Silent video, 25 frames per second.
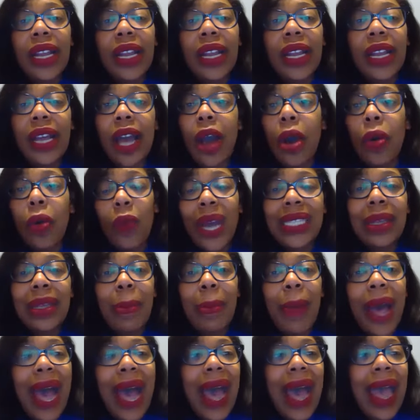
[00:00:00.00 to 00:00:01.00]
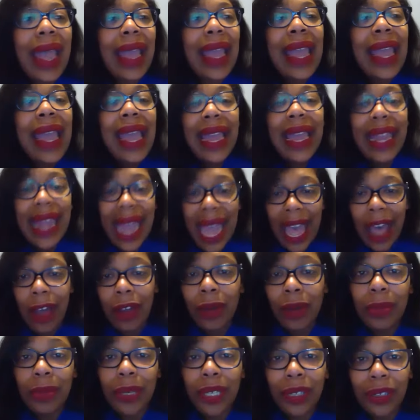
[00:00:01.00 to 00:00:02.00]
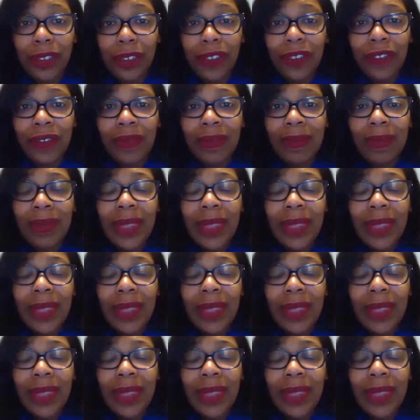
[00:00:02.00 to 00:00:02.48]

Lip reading: go, what to buy, and how to move,